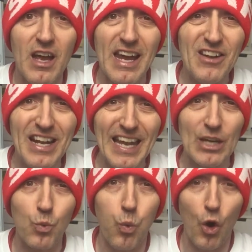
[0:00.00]
in
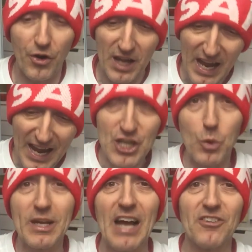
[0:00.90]
League One and
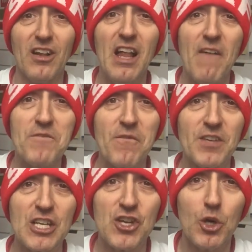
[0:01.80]
Newcastle,
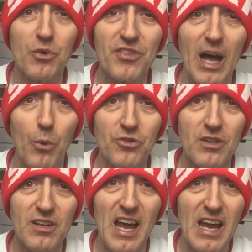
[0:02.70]

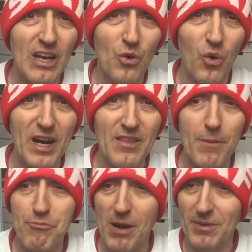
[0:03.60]
52,000 you know, in
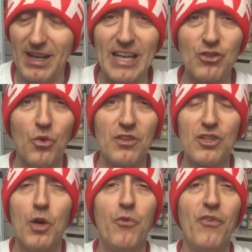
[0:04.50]
the Premier League. So
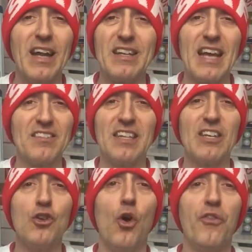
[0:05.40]
two
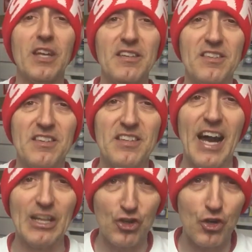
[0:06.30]
fantastic northeast
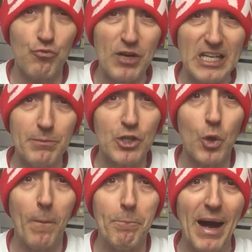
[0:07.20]
sides should really be
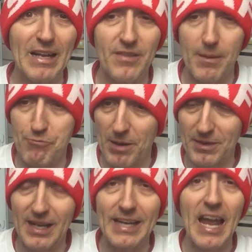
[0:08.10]
doing battle in the
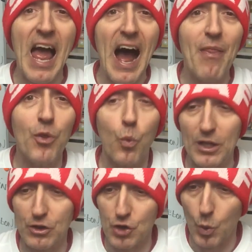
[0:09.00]
Premier League, and they
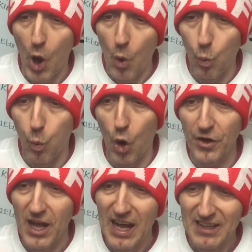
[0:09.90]
will do
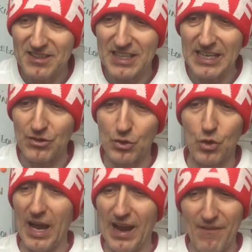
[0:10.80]
one season uh,